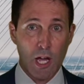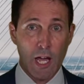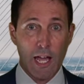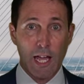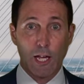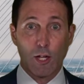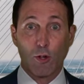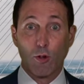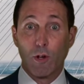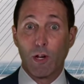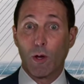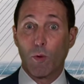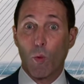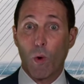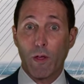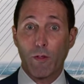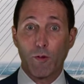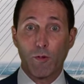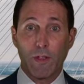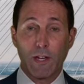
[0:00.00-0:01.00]
including
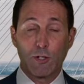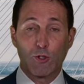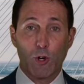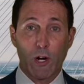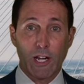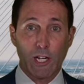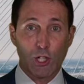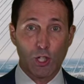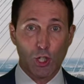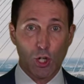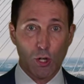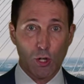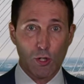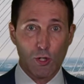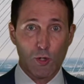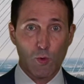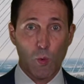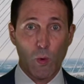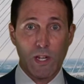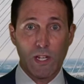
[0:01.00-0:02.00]
whether they drank
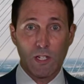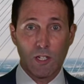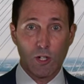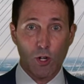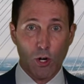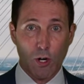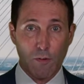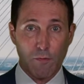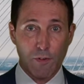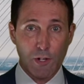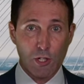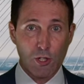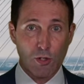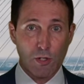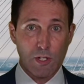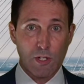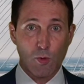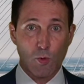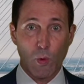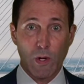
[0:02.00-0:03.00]
sugar-sweetened, artificially
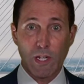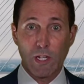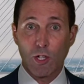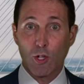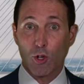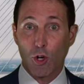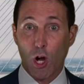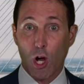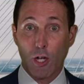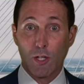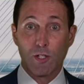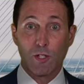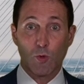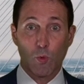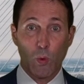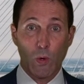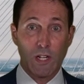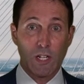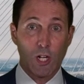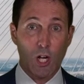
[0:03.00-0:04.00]
sweetened, or
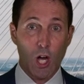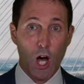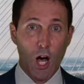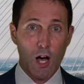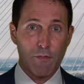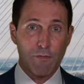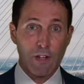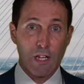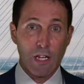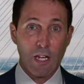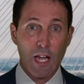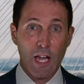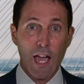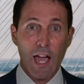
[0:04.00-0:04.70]
unsweetened coffee,